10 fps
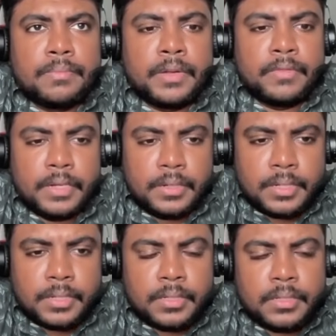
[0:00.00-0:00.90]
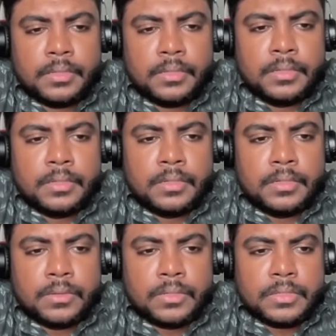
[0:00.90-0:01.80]
prevent
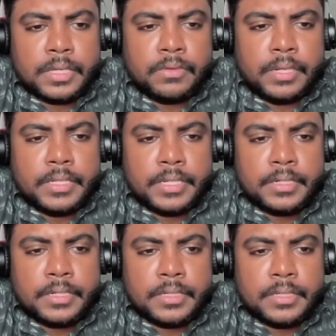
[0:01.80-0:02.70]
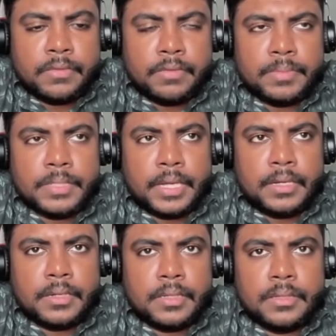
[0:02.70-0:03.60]
those SQL injections in a
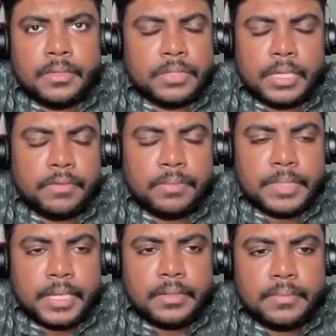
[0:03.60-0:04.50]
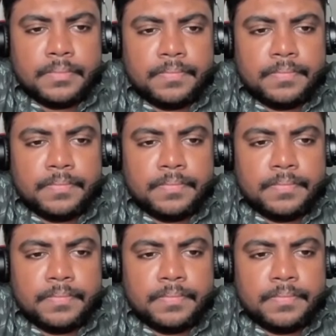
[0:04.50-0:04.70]
website using a website?